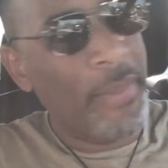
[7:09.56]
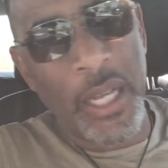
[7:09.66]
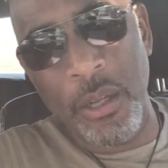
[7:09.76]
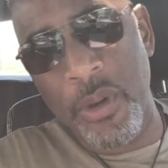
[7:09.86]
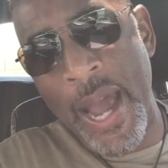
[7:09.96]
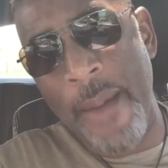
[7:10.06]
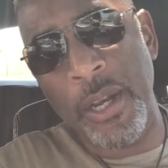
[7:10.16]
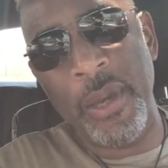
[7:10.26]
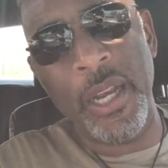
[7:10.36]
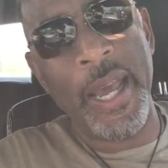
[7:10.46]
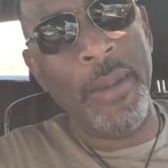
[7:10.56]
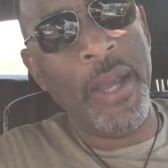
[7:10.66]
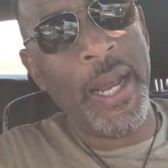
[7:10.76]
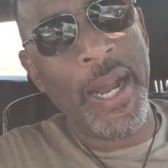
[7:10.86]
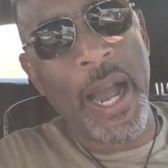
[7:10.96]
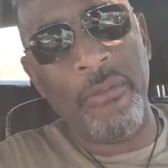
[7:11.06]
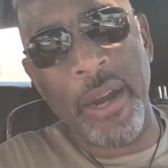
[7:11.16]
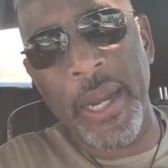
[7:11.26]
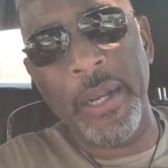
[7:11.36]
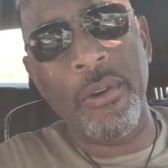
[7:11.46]
man, look what happened to me today, man. I got
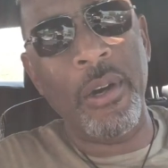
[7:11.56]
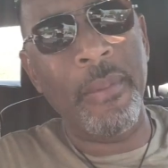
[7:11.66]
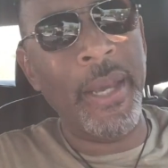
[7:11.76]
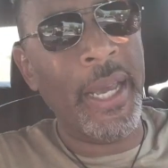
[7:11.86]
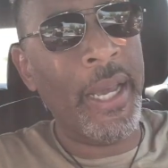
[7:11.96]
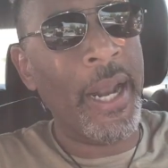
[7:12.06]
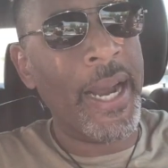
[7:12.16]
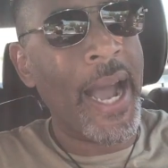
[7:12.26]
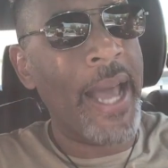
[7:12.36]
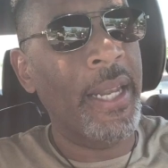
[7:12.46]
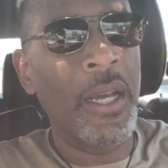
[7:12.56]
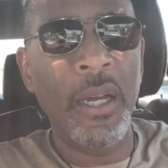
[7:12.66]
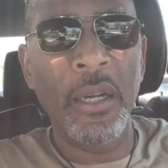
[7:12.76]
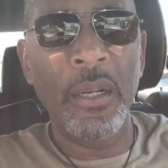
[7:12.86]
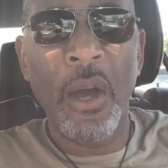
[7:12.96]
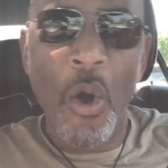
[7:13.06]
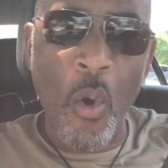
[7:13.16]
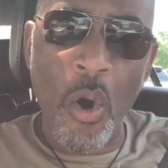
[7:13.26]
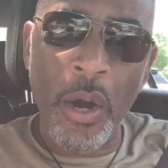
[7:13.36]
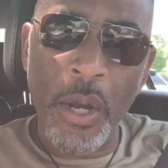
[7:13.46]
rained on, man. I got,
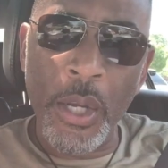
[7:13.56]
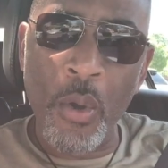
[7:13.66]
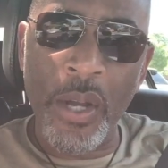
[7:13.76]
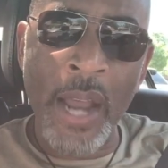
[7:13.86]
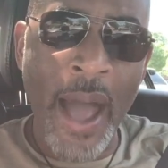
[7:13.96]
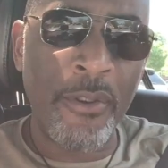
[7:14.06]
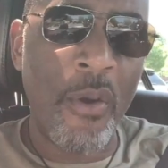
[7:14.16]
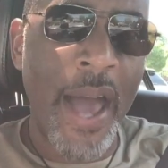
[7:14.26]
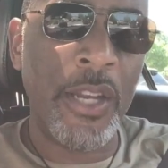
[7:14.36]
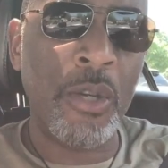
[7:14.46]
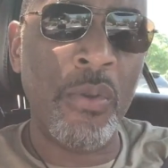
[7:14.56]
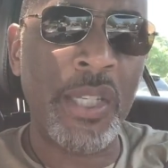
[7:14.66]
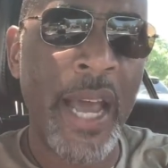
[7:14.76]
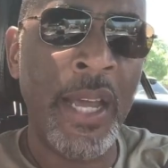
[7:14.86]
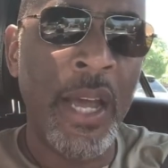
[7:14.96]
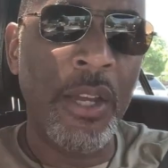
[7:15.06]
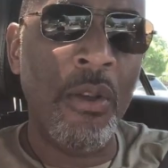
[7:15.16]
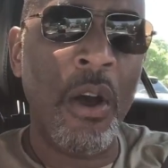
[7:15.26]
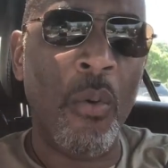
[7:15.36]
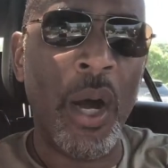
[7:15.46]
or you can have gratitude and say,
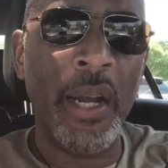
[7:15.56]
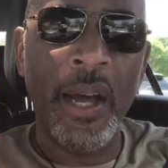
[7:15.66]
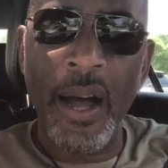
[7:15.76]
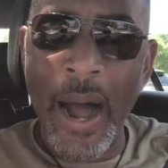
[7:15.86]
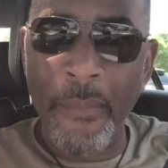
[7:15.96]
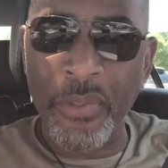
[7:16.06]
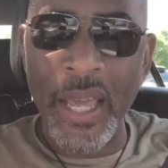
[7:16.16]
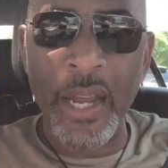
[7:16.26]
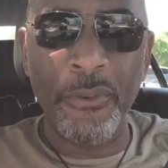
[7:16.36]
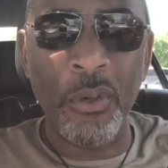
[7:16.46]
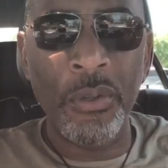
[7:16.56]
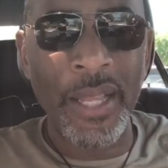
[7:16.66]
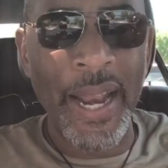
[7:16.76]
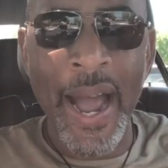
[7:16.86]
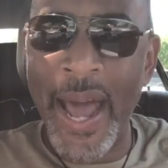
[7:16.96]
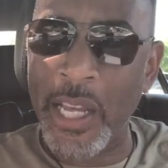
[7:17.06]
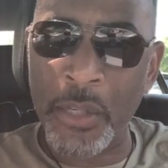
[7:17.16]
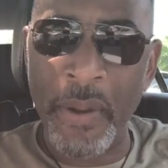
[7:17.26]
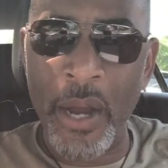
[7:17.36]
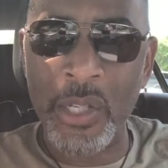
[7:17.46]
you know what? I'm thankful that I had a
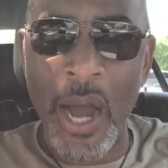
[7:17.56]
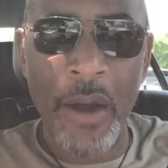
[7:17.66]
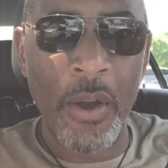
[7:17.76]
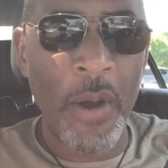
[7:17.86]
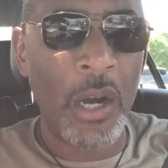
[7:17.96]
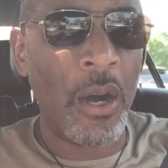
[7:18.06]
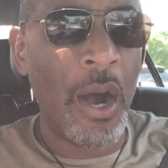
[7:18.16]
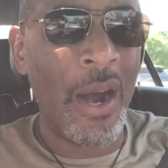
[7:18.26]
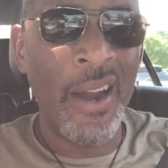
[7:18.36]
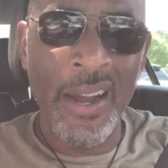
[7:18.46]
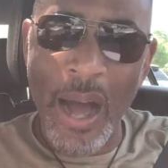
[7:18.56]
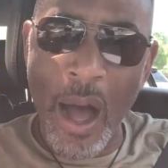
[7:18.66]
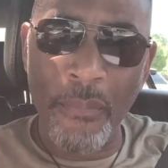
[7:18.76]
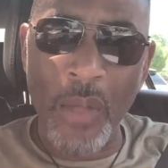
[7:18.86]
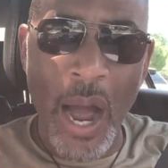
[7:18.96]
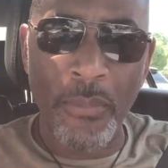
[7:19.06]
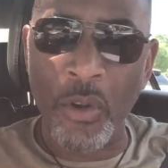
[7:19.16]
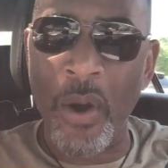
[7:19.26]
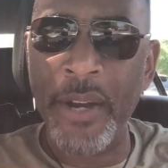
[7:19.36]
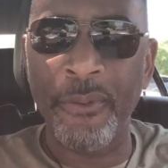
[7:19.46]
spare tire in my car. I'm, I'm
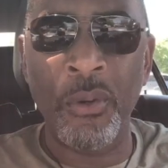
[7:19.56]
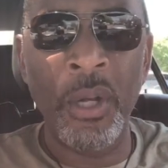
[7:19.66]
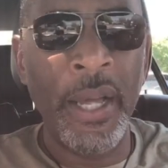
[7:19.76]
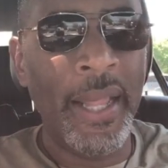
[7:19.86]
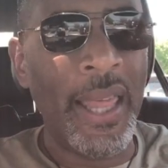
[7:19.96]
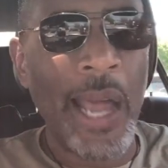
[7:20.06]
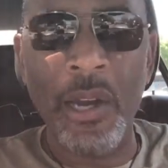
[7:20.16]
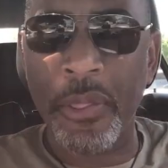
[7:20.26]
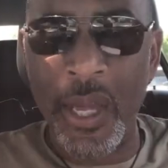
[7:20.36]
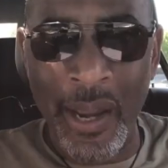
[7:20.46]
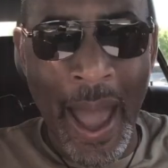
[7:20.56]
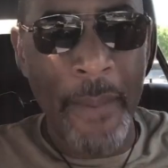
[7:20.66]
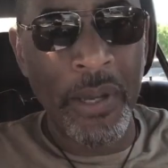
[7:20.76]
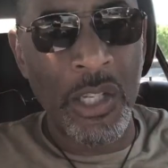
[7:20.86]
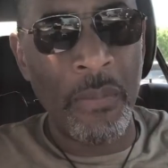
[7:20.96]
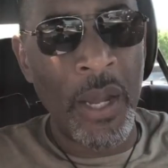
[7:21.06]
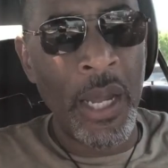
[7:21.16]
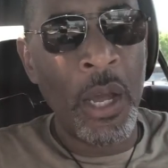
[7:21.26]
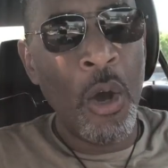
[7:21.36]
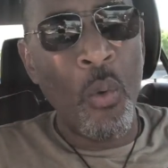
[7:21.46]
grateful that nothing happened to
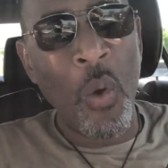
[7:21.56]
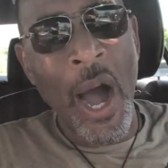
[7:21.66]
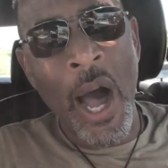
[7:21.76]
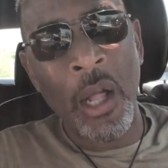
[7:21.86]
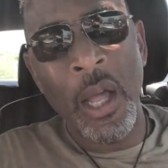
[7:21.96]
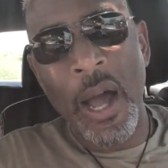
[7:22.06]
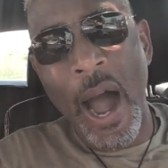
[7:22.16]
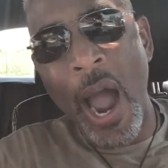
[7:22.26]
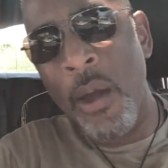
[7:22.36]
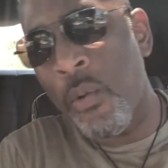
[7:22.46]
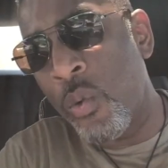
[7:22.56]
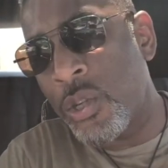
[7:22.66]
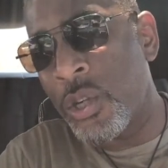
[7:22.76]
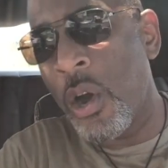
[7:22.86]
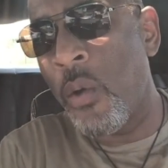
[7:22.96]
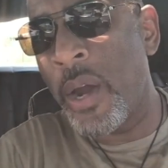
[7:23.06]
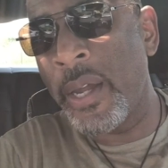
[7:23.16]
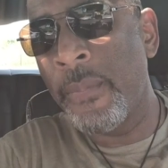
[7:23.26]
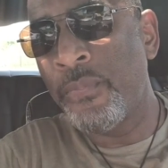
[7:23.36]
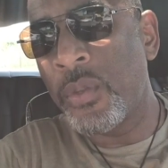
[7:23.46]
me while I was
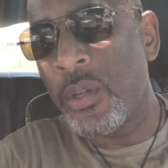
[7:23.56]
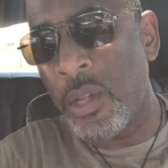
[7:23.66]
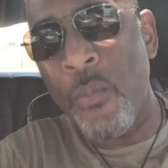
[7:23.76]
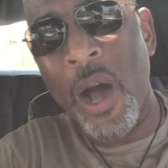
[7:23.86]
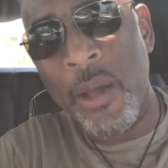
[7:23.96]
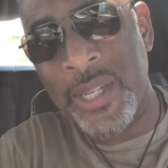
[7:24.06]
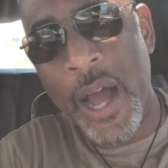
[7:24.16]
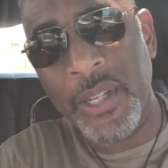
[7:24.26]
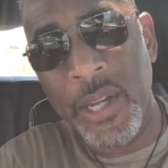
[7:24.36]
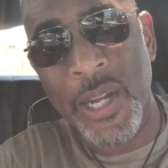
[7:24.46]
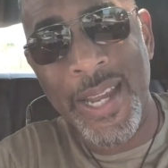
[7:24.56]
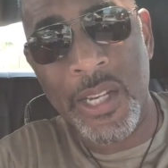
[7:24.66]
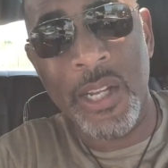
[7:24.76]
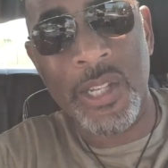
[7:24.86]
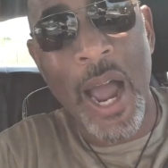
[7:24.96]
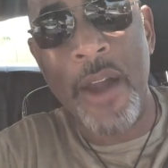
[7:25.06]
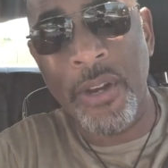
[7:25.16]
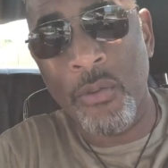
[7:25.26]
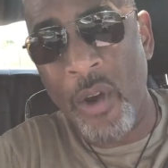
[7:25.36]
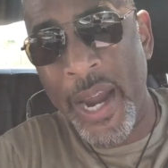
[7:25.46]
going, while I was out there changing this tire
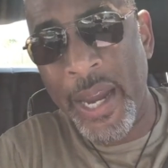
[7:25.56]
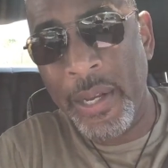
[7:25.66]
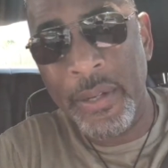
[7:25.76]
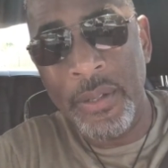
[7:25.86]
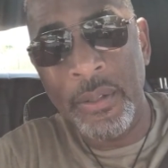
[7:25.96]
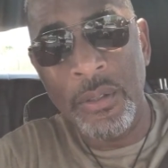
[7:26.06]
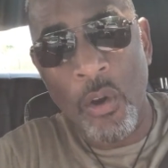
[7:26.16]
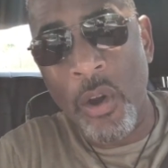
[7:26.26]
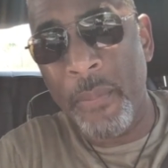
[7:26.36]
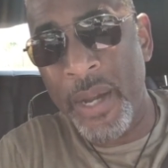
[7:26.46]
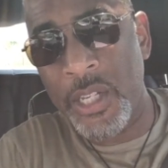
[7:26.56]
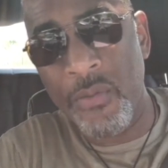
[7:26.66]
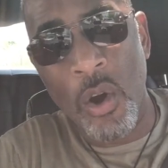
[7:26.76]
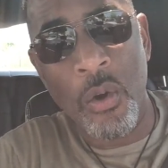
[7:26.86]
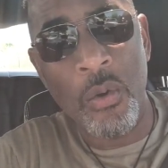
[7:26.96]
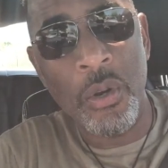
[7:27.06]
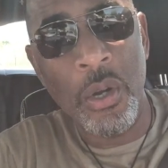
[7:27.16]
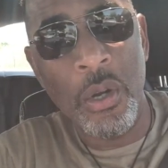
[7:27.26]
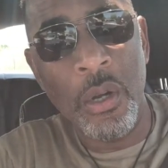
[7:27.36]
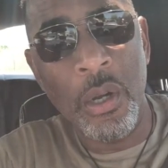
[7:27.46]
in the rain on a busy road.
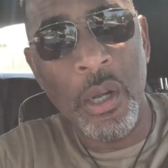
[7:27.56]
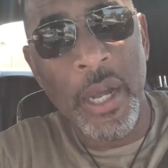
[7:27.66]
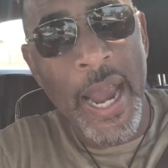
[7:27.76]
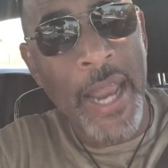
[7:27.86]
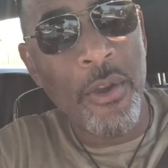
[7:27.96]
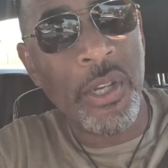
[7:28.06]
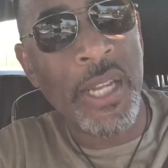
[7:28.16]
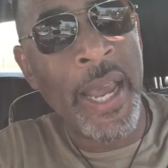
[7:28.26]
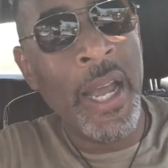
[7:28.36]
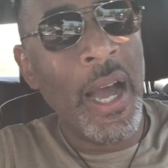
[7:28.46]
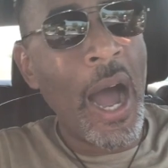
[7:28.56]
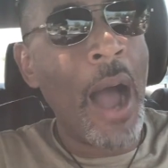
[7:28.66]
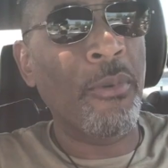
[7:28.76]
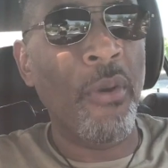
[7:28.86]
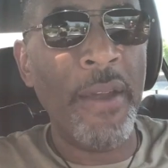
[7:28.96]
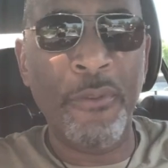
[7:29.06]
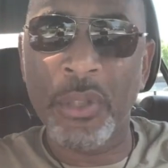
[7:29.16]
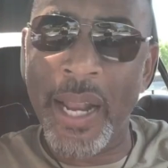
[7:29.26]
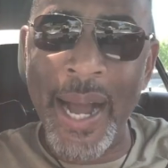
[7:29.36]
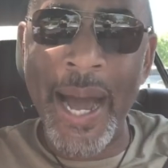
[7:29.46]
And you can say, I'm grateful
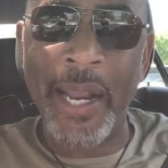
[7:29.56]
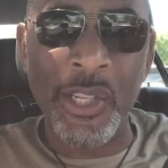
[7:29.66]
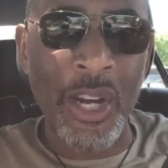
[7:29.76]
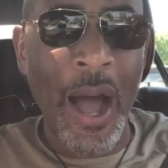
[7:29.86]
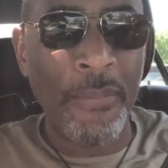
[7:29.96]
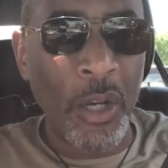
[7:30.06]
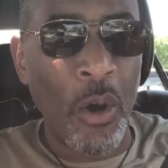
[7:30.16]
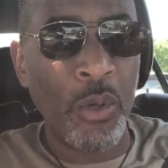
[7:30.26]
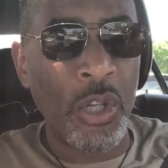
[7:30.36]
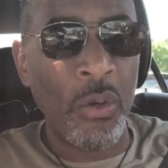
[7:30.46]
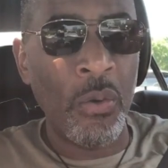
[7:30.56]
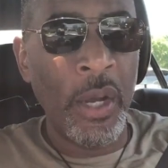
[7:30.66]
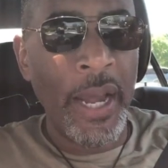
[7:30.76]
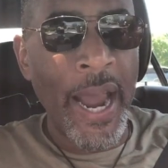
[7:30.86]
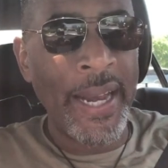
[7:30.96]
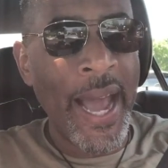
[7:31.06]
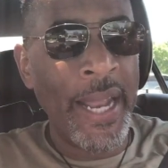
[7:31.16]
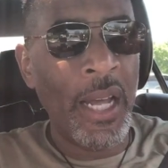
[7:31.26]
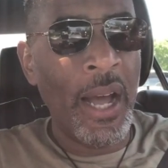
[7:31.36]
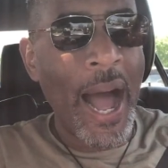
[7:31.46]
that I got a job to go to and
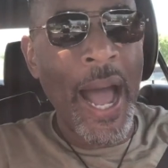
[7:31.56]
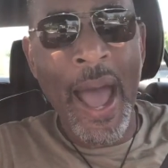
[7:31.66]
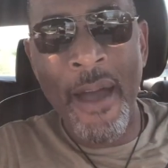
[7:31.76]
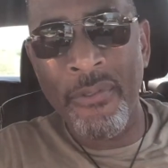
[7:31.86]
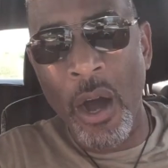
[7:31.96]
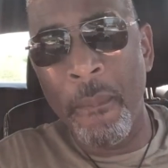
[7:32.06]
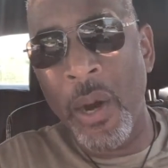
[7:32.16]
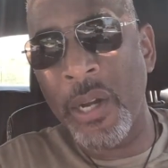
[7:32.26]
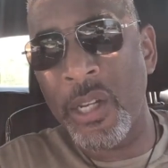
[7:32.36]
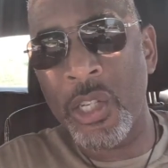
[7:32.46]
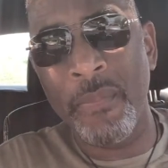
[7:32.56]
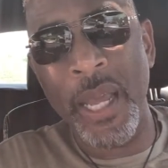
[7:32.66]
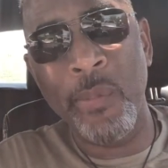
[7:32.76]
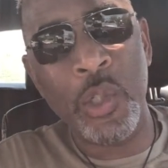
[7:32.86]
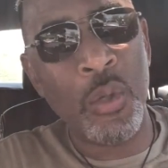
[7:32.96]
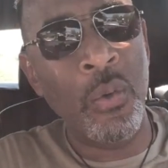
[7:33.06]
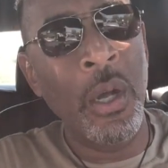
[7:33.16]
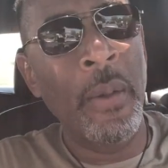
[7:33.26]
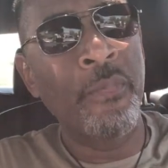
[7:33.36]
that I have abundance to be able to